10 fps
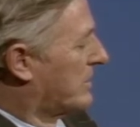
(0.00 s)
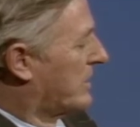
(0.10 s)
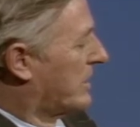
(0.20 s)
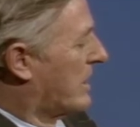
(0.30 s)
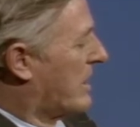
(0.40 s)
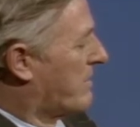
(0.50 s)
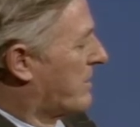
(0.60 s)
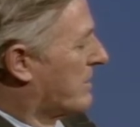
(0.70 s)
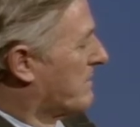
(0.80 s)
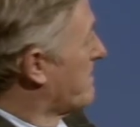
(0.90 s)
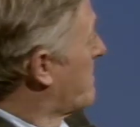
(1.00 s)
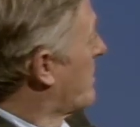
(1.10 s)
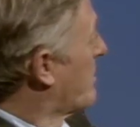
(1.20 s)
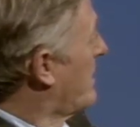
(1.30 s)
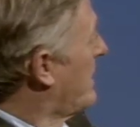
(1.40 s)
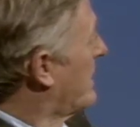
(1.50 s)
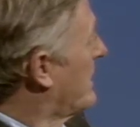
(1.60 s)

single opera per week